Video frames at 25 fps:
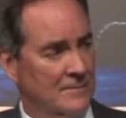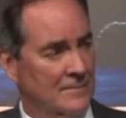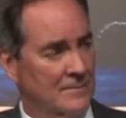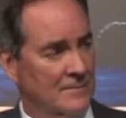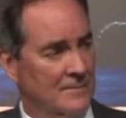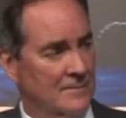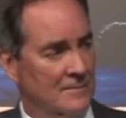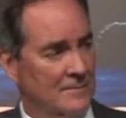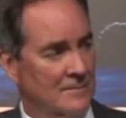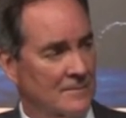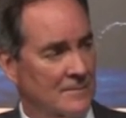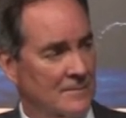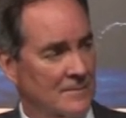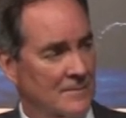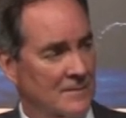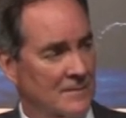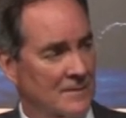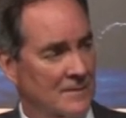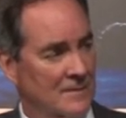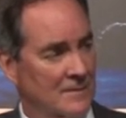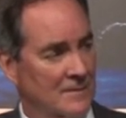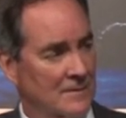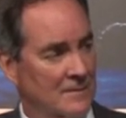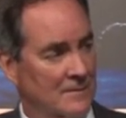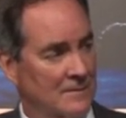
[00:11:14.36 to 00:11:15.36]

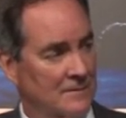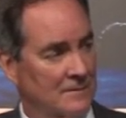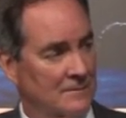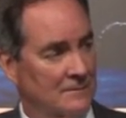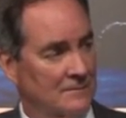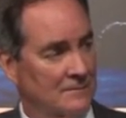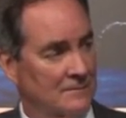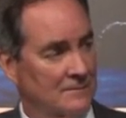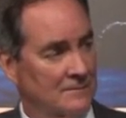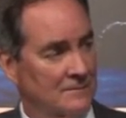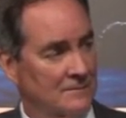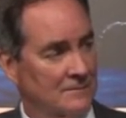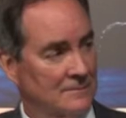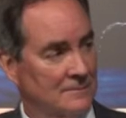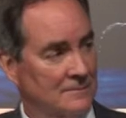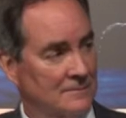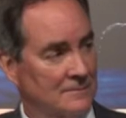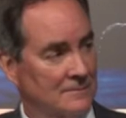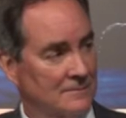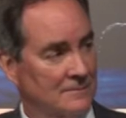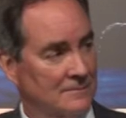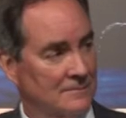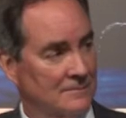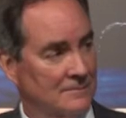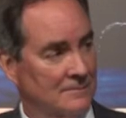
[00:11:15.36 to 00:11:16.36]

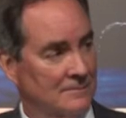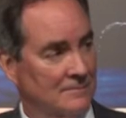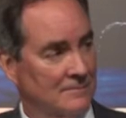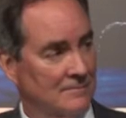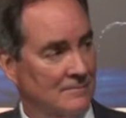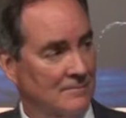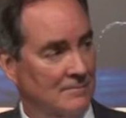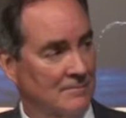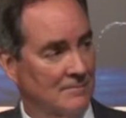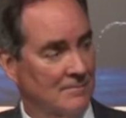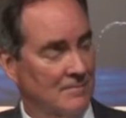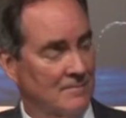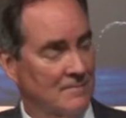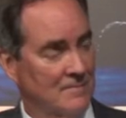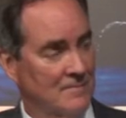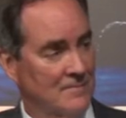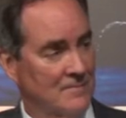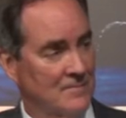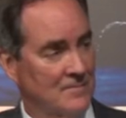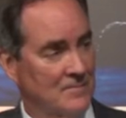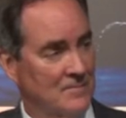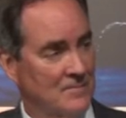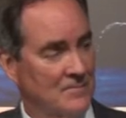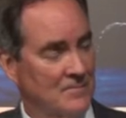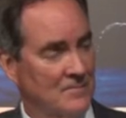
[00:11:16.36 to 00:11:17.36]

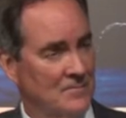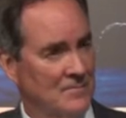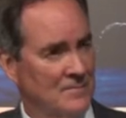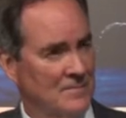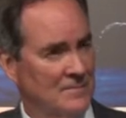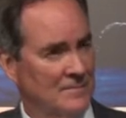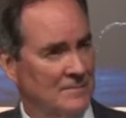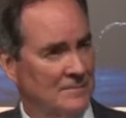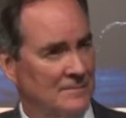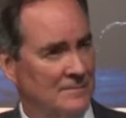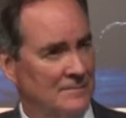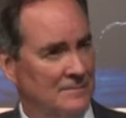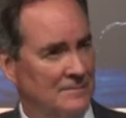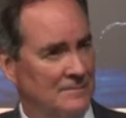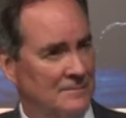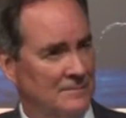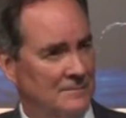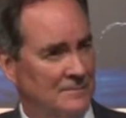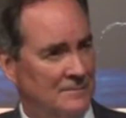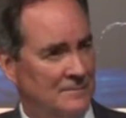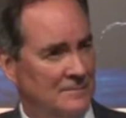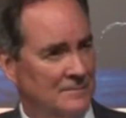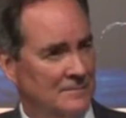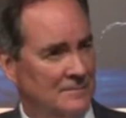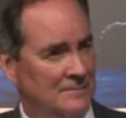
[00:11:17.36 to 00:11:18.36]

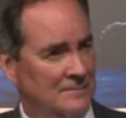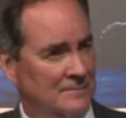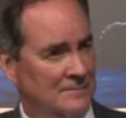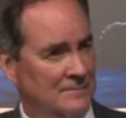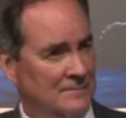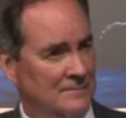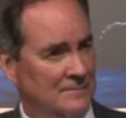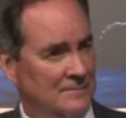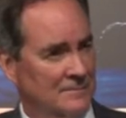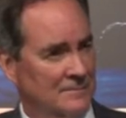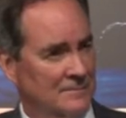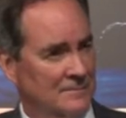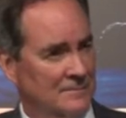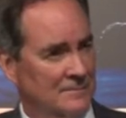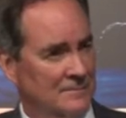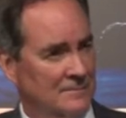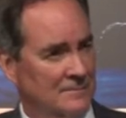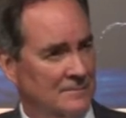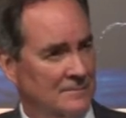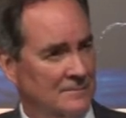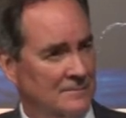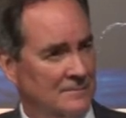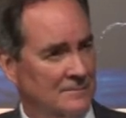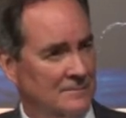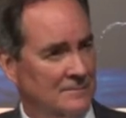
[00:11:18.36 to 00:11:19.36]

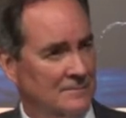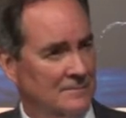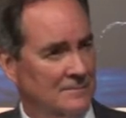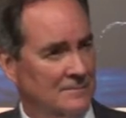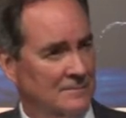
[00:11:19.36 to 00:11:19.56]
This person isn't speaking.